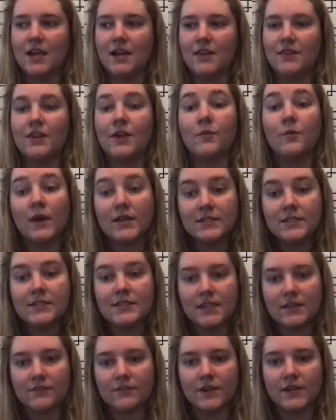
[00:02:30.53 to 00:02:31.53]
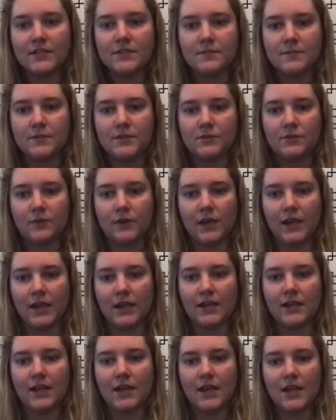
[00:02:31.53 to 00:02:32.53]
was a difference
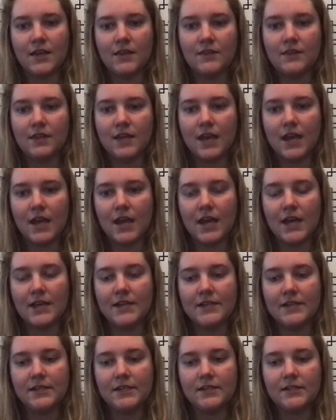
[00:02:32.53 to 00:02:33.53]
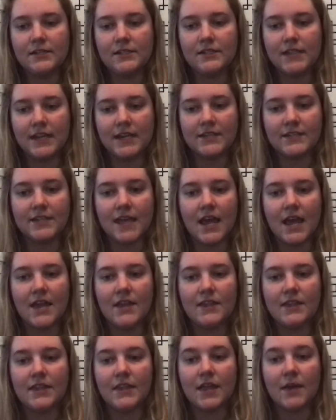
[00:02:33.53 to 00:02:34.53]
between the data
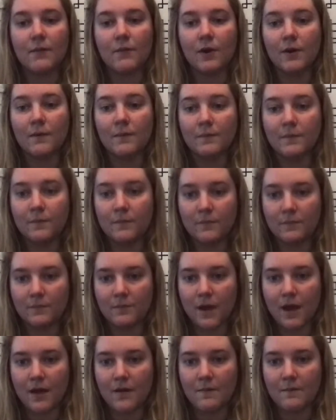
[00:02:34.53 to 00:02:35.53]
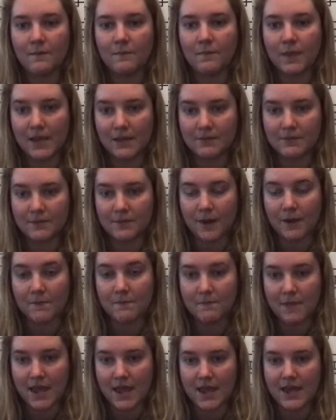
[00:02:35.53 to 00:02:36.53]
set that were memes about
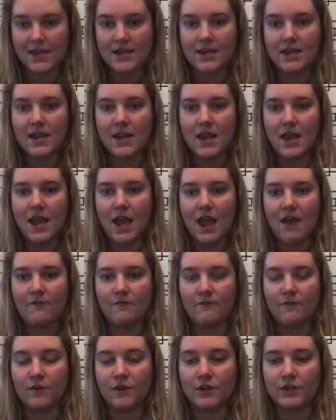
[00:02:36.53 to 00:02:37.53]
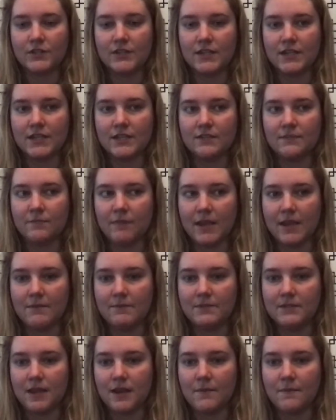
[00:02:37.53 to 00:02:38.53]
men versus
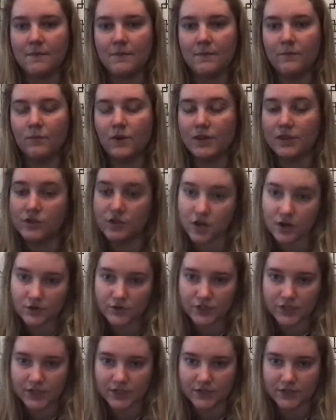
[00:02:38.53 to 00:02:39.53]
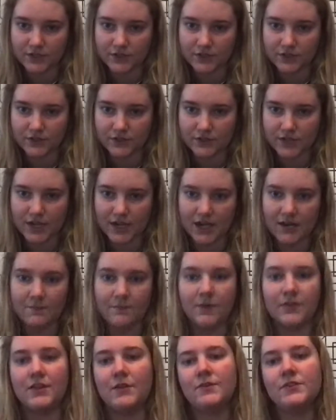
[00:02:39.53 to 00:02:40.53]
memes with no gender associated,
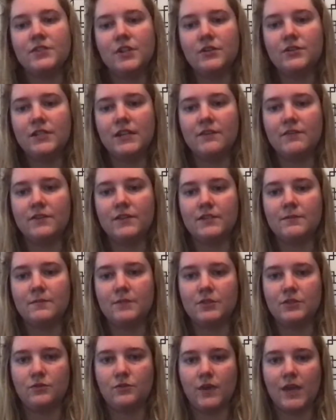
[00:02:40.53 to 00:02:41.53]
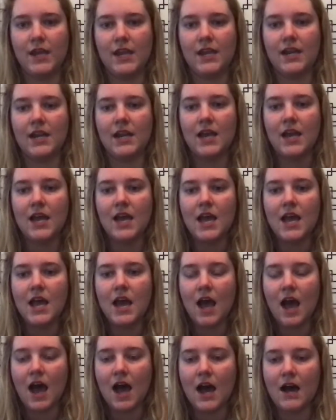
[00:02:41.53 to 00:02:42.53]
but there was no difference between
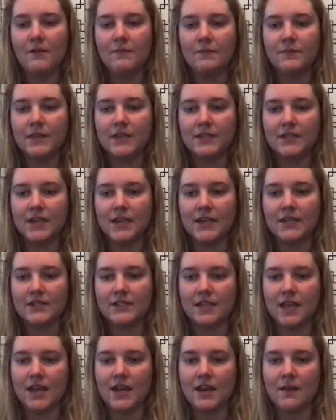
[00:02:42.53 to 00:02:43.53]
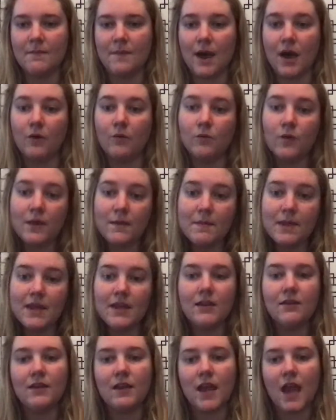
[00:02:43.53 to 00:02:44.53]
the data set about
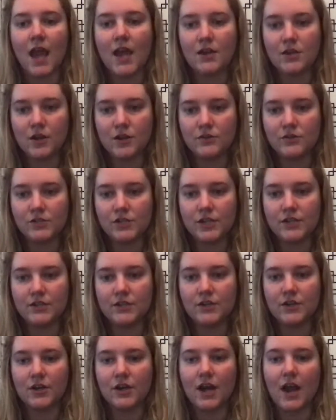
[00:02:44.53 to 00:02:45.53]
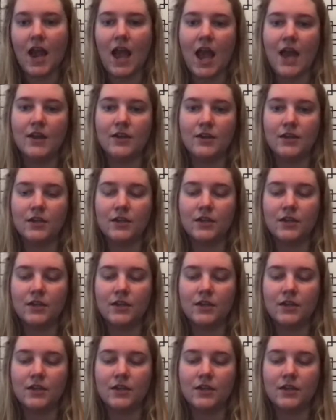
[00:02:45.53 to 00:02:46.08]
women and no gender and